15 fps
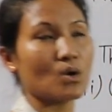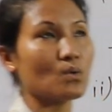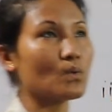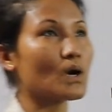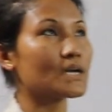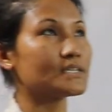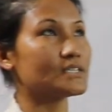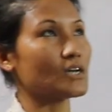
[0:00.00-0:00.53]

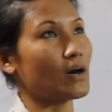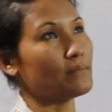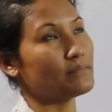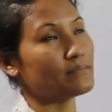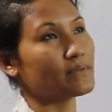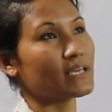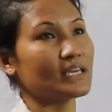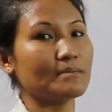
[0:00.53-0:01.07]
What job?
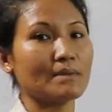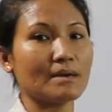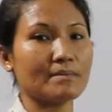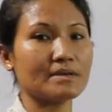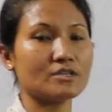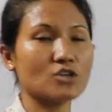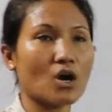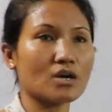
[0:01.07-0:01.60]
He may
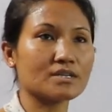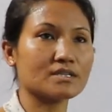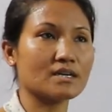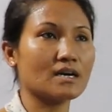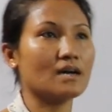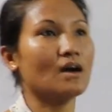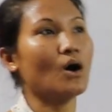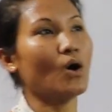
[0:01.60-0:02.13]
be
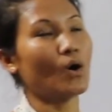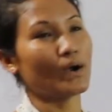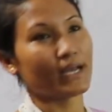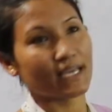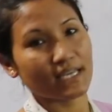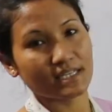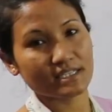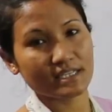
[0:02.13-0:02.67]
doctor or
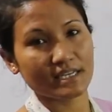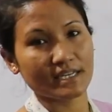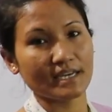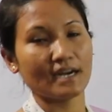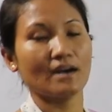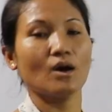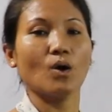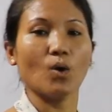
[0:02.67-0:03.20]

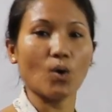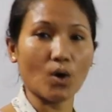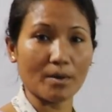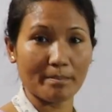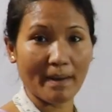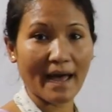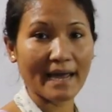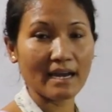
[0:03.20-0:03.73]
engineer
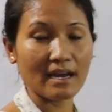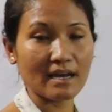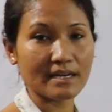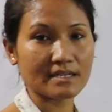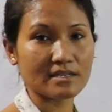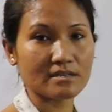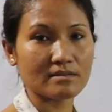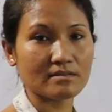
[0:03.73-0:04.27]
or
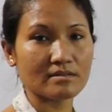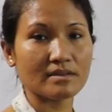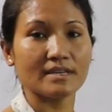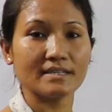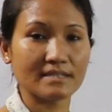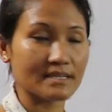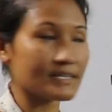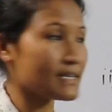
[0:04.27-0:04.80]
pilot,
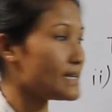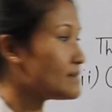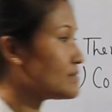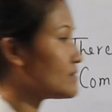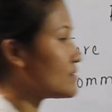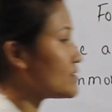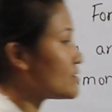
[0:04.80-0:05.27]
isn't it?